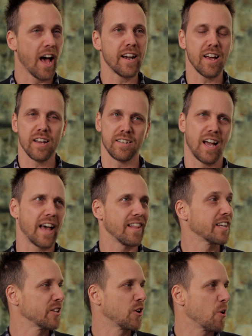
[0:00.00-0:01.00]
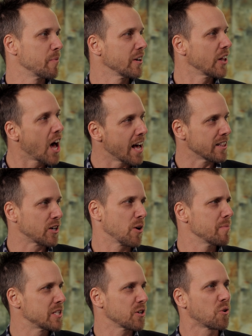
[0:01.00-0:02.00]
I, I like the Kermit a lot. The
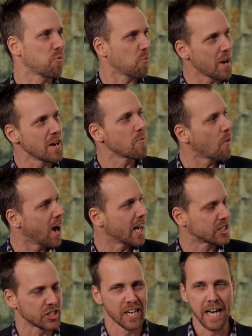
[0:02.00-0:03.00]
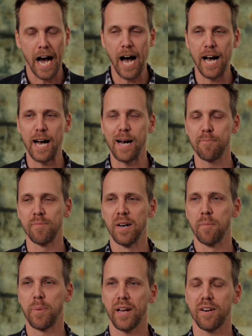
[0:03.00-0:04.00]
Kermit's a great watch. Mm-hmm. Um,
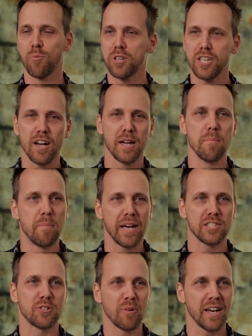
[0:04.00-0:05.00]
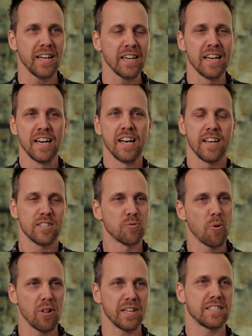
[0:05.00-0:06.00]
but we're talking best green. It's
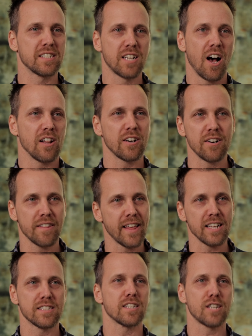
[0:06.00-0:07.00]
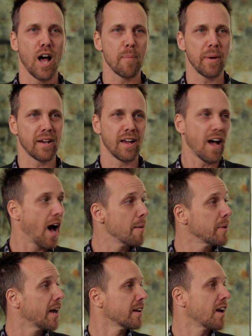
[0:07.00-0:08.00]
Rolex's color. That's the topic. I'm
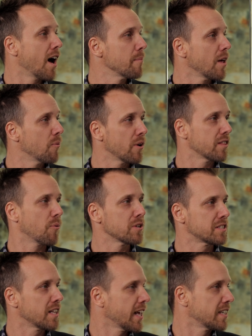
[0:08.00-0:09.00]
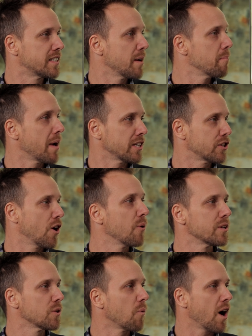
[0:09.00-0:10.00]
in. I'm not one that wants to like dip my toe
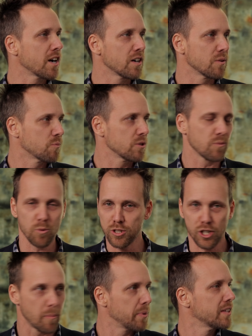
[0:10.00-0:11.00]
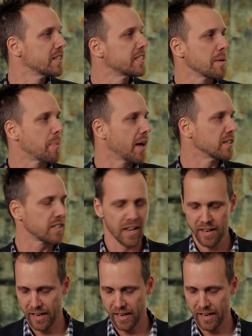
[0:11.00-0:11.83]
in the water. We're, we're jumping in the deep end.